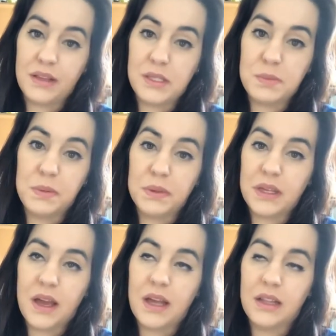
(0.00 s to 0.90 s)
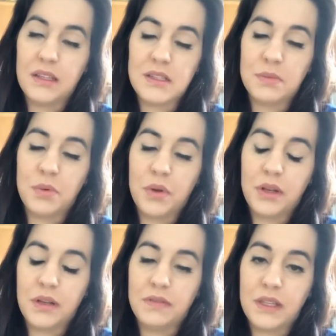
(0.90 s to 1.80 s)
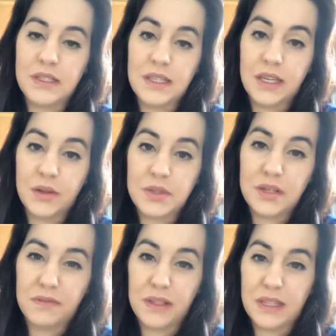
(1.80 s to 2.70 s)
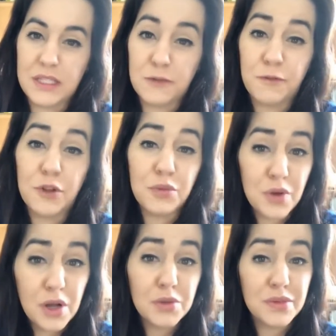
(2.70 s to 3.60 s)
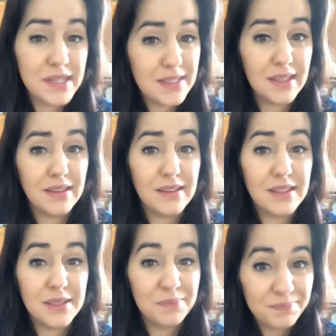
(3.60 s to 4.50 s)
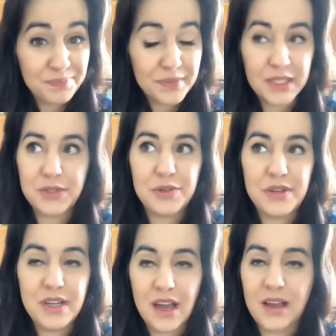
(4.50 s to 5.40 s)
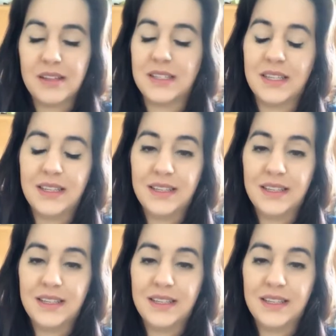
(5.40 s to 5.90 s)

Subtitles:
These people get highly disappointed if they seek out stuff like this for the wrong reasons, because you're not